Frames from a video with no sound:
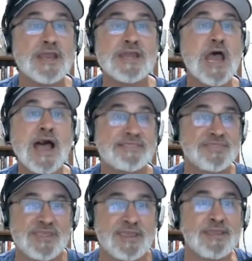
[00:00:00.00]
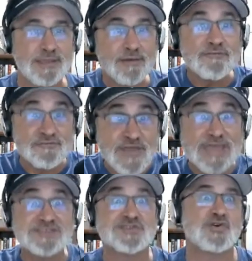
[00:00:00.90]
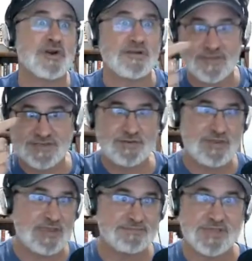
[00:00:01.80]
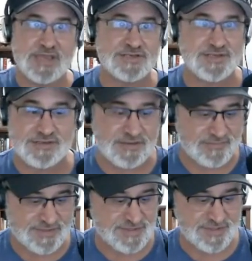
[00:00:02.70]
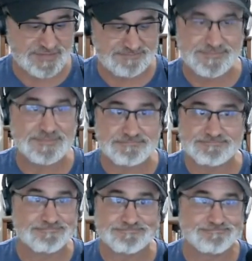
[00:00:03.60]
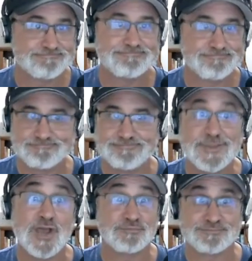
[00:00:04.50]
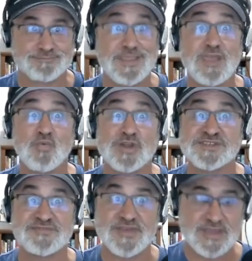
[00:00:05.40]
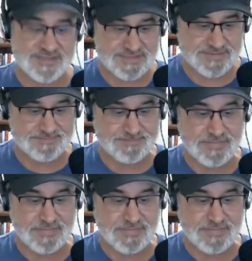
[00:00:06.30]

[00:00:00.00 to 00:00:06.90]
Not the fast start of the two games last year. That was just, no, it wasn't fast.